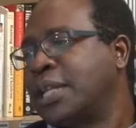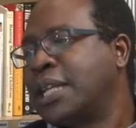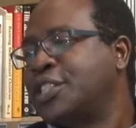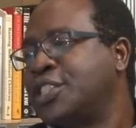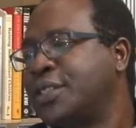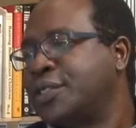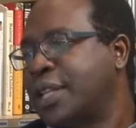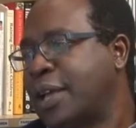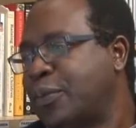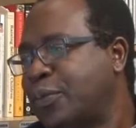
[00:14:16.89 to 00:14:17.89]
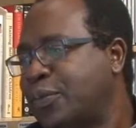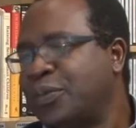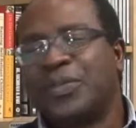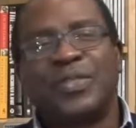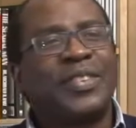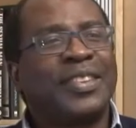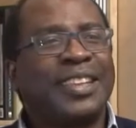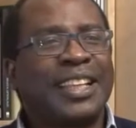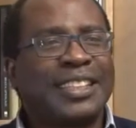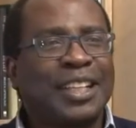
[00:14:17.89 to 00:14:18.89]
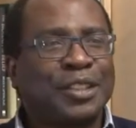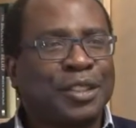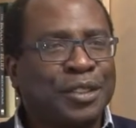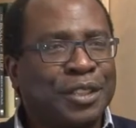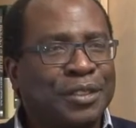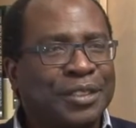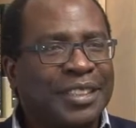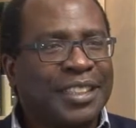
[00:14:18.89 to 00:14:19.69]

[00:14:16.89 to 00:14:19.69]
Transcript: that achieves them. Is that not good news?